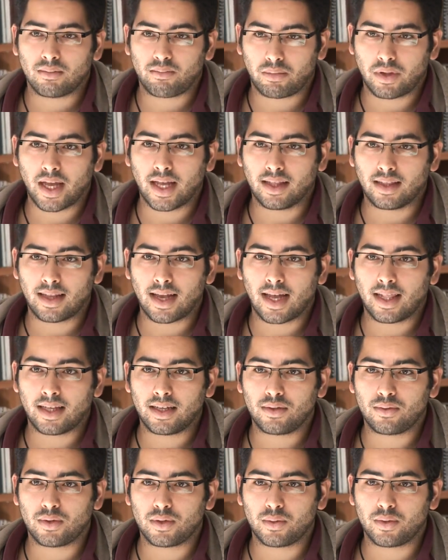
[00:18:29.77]
Plan
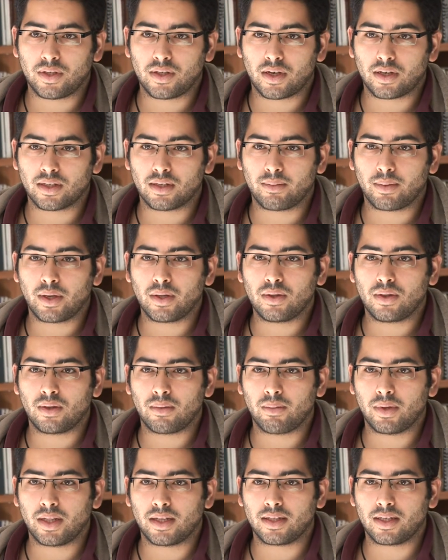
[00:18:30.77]
Dalit, which we talked about, the
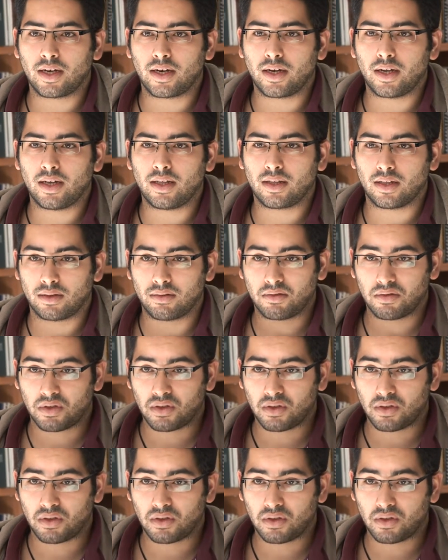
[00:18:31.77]
military, the